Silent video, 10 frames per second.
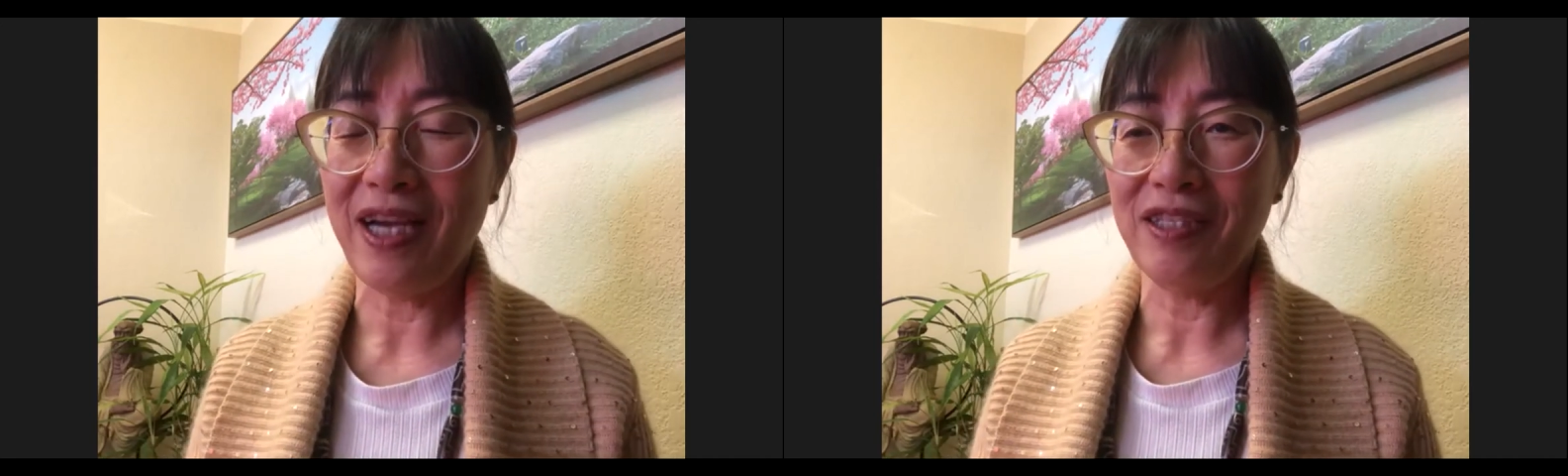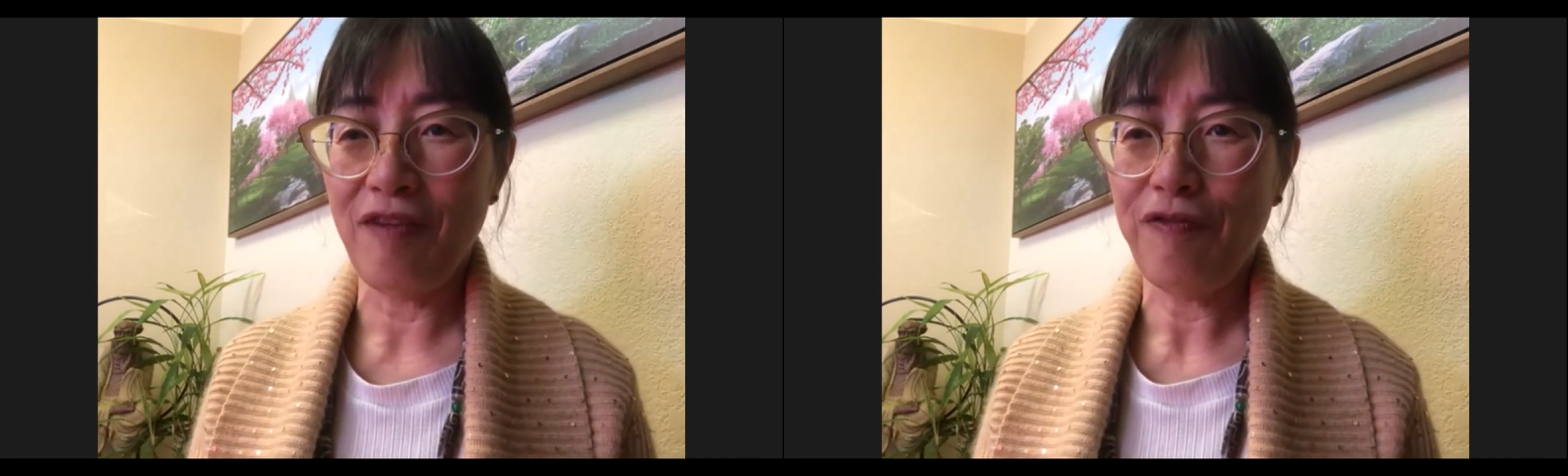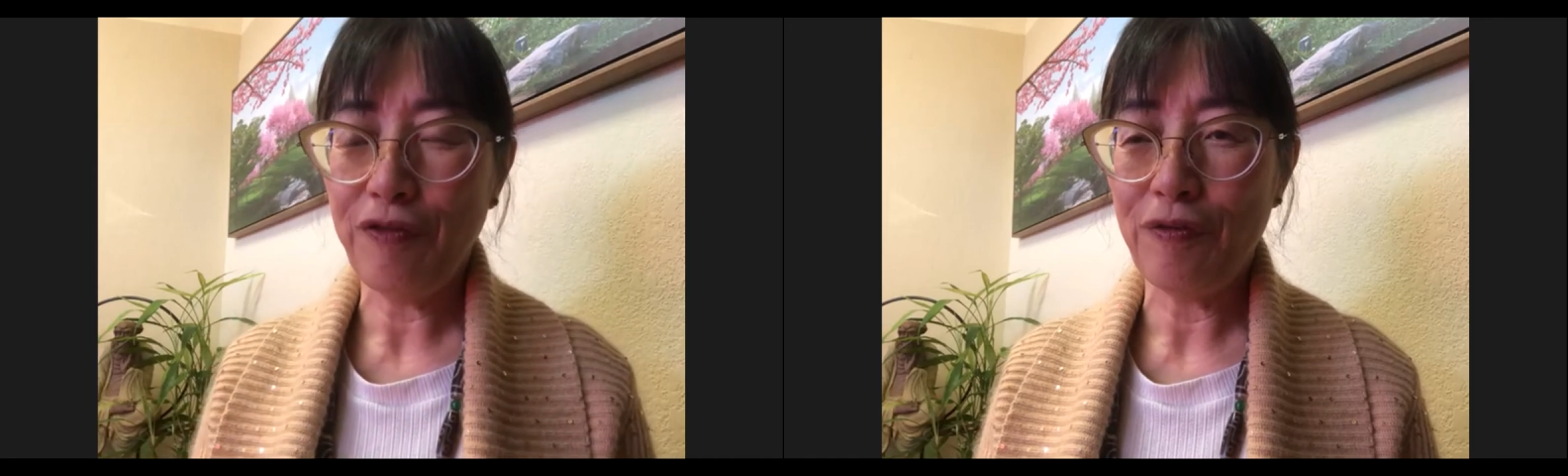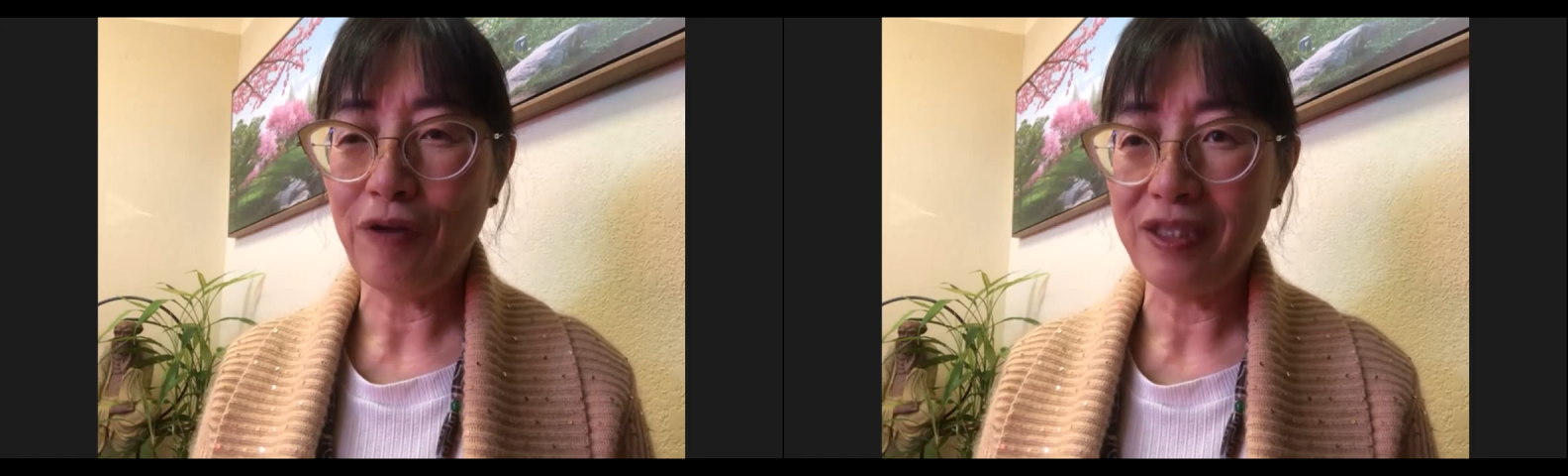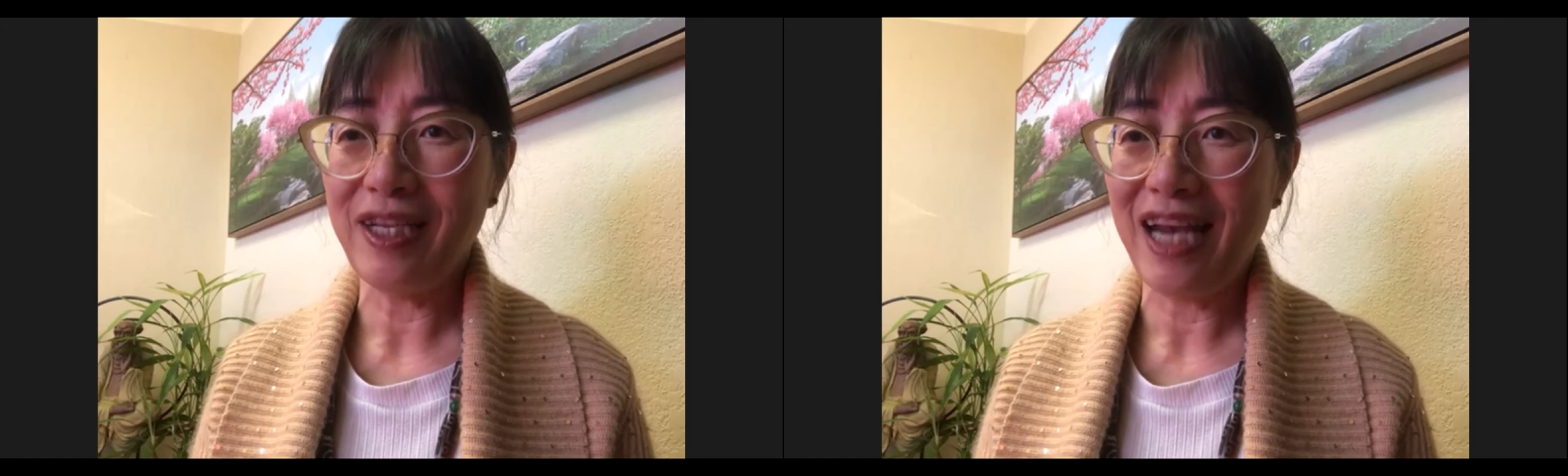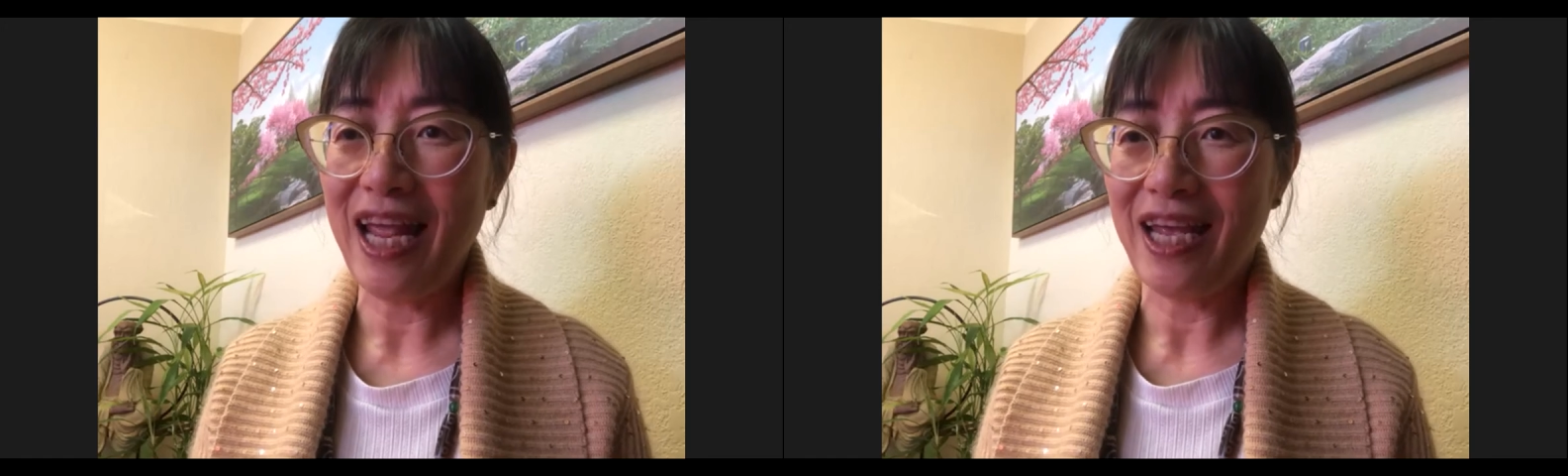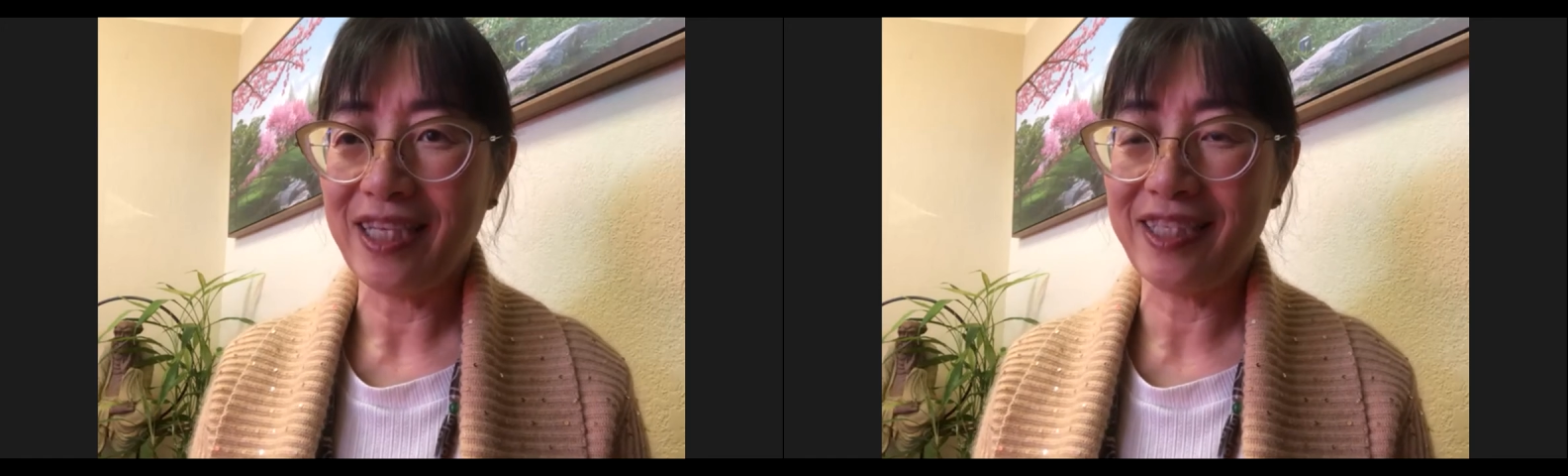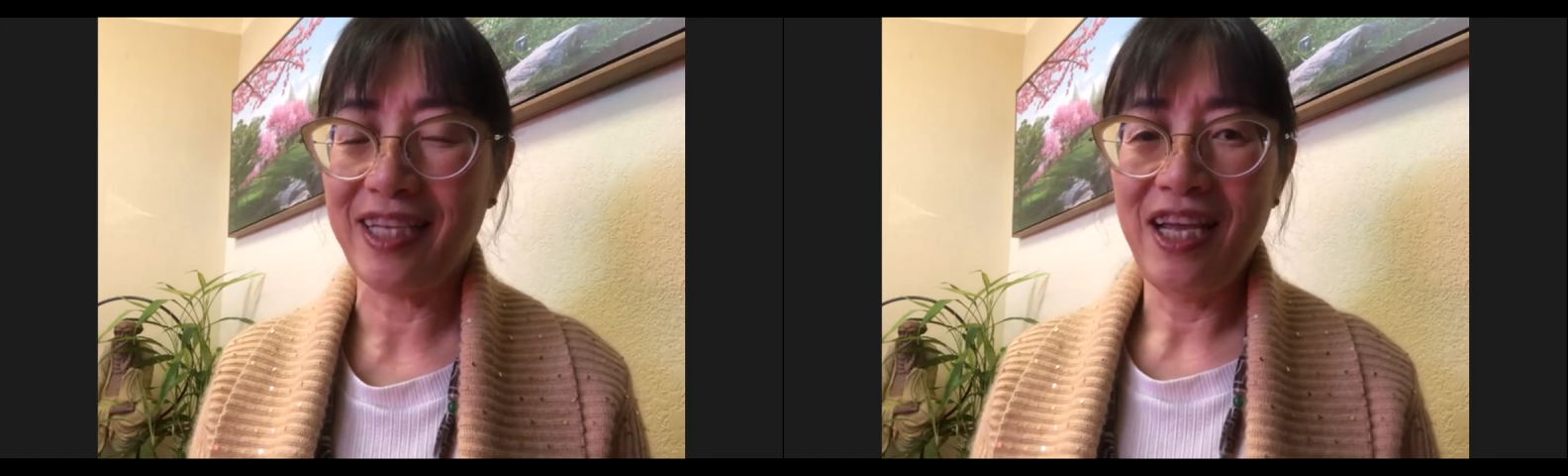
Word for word: on the foot, on the legs.